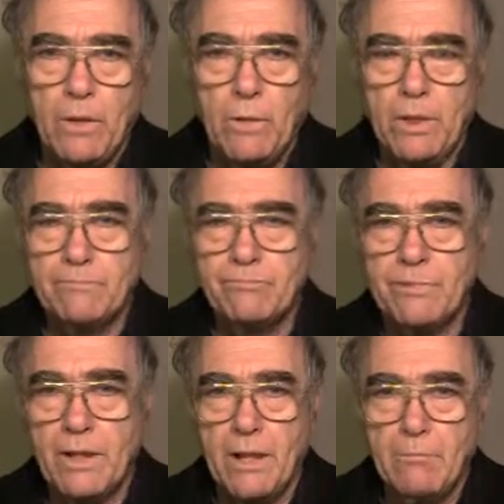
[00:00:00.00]
Well,
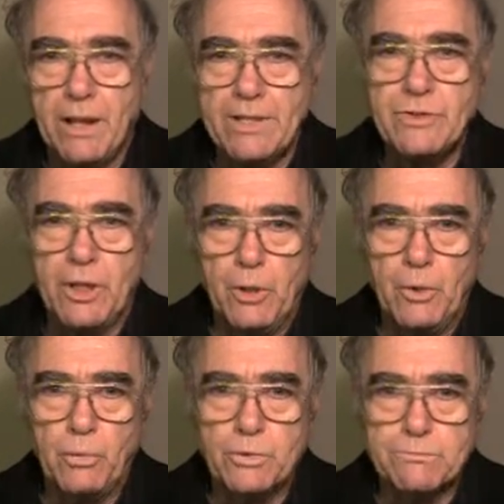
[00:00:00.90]

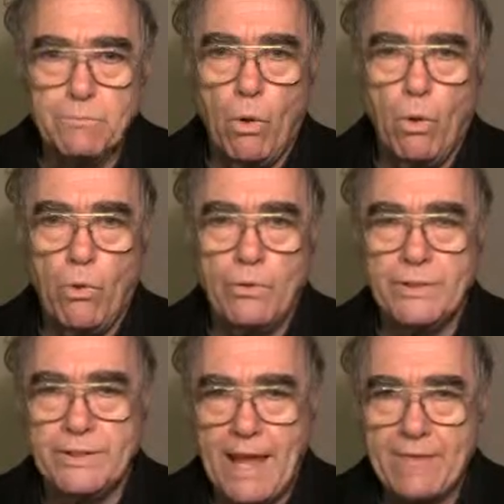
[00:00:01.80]
Plato was born
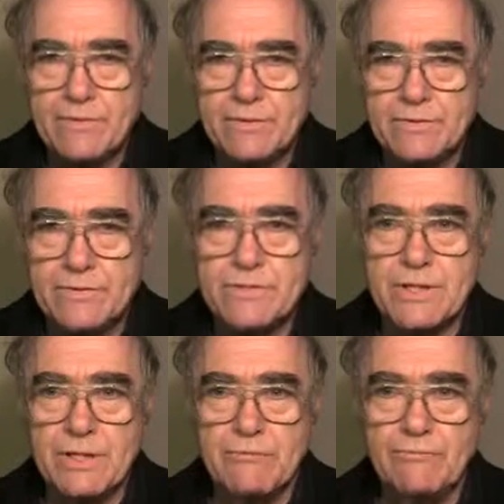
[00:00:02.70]
at Athens
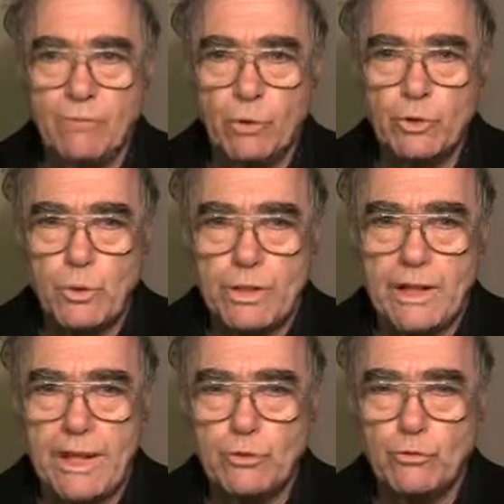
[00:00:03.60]
in
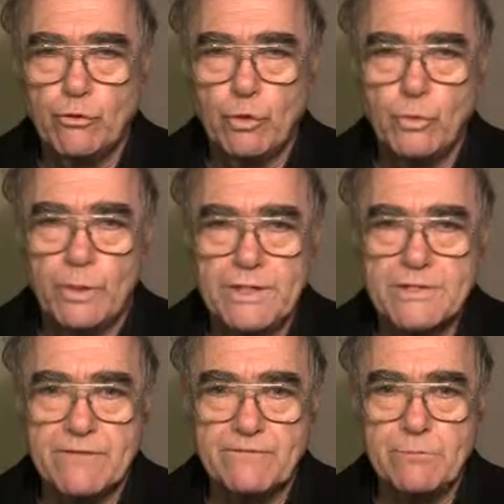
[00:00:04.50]
428 or
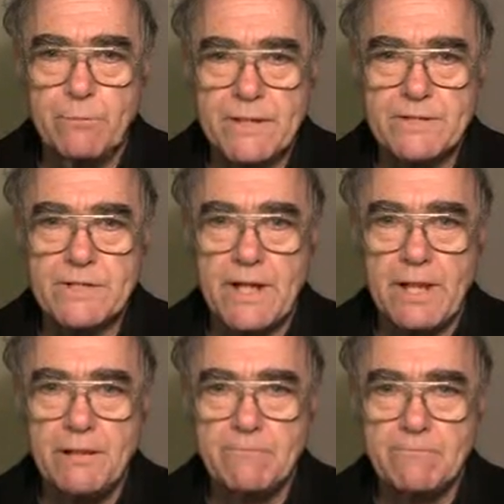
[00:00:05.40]
427
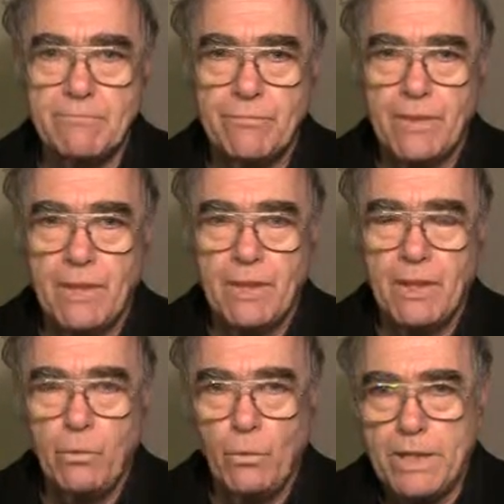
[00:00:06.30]
BC.
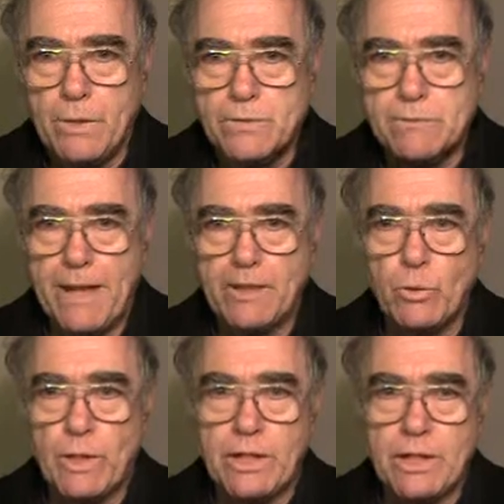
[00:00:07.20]
When he was about
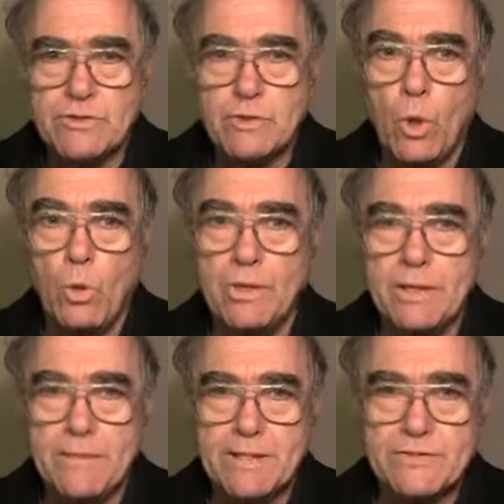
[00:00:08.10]
20 years old,
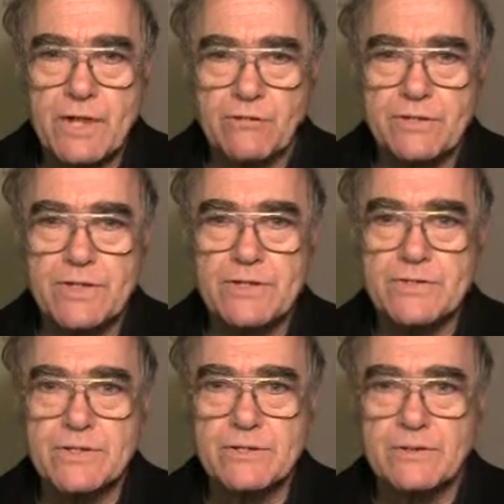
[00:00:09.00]
he met
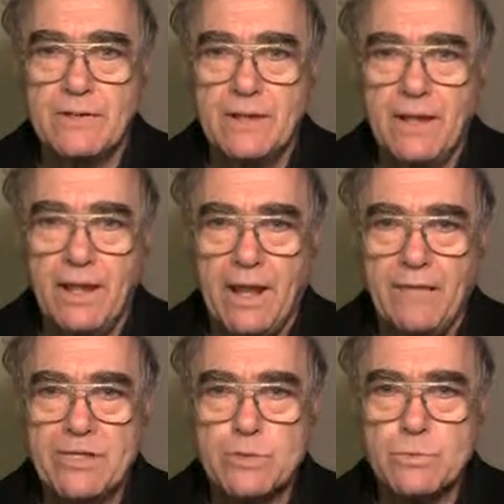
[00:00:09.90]
Socrates,
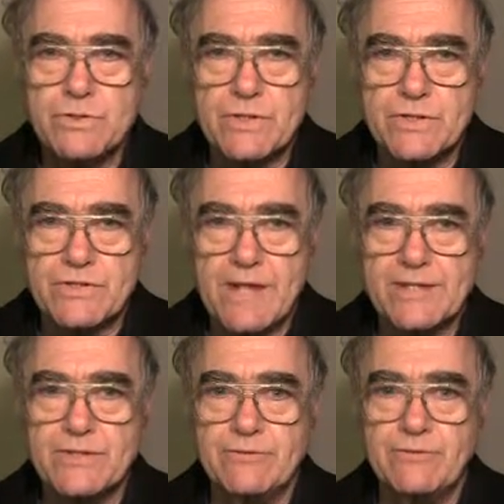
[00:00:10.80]
and this was the
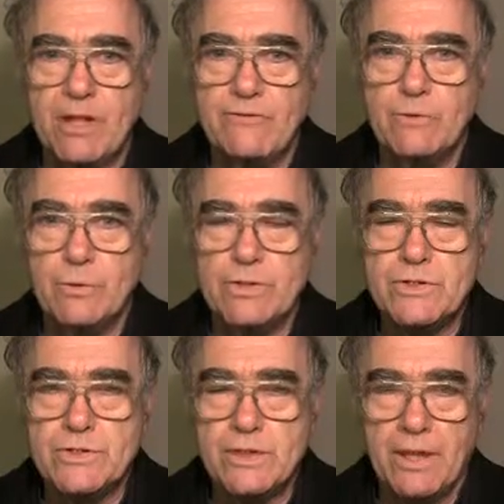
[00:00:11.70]
decisive
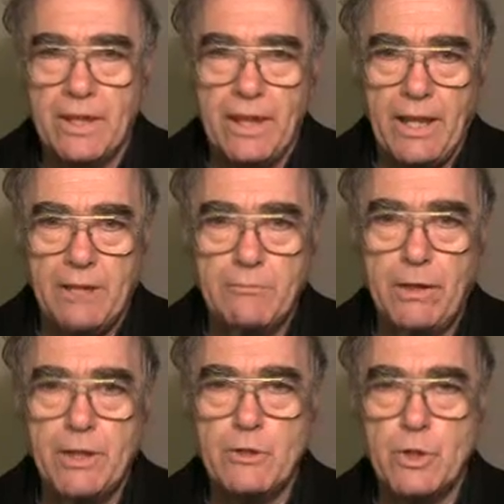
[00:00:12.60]
influence in
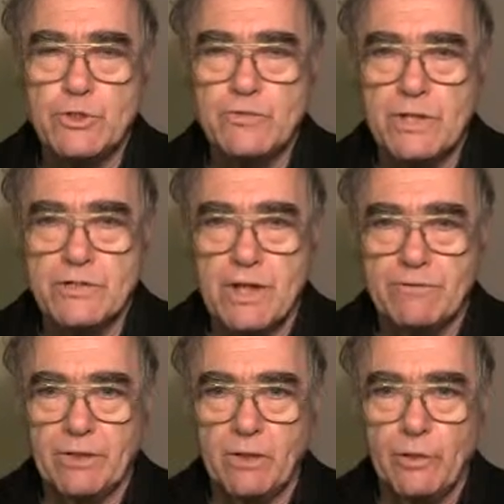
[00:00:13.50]
Plato's
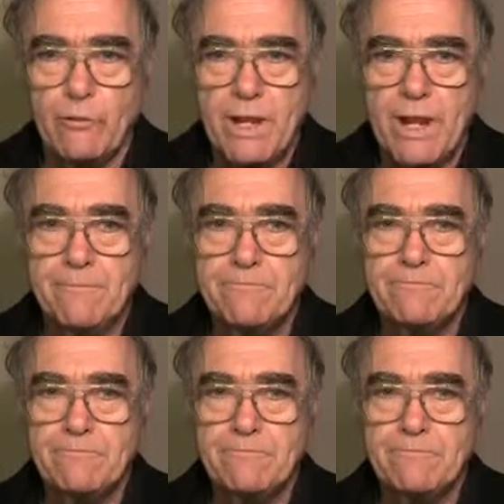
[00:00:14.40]
philosophical career.